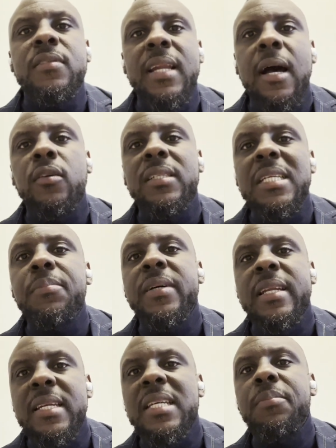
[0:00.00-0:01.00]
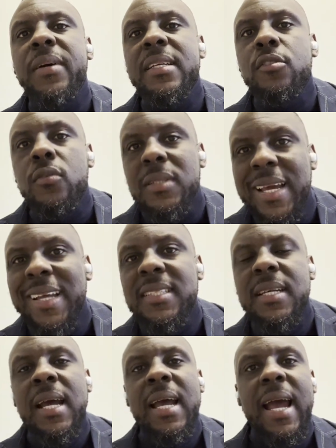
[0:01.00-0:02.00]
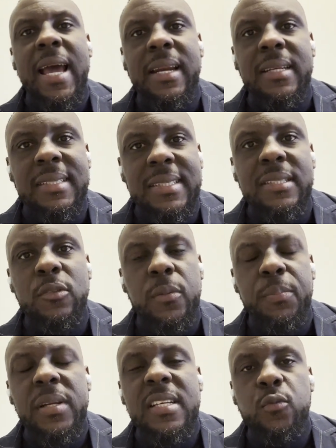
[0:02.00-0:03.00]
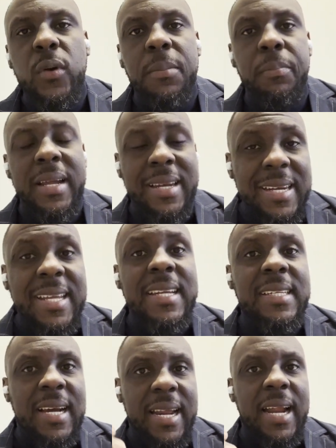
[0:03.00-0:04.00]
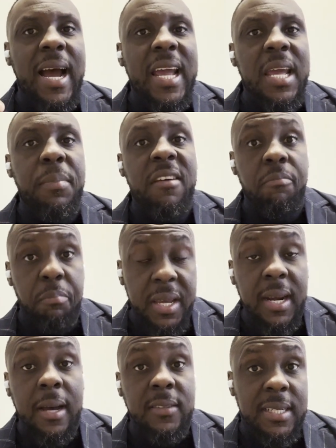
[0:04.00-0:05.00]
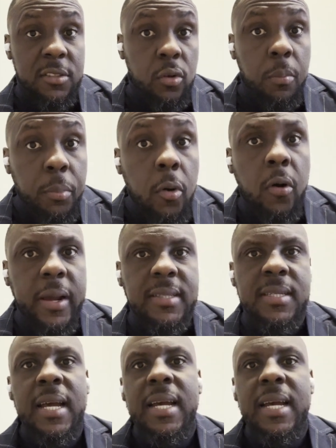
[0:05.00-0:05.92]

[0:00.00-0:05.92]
now deeper and deeper into debt and to a place where it might need an IMF bailout at some point,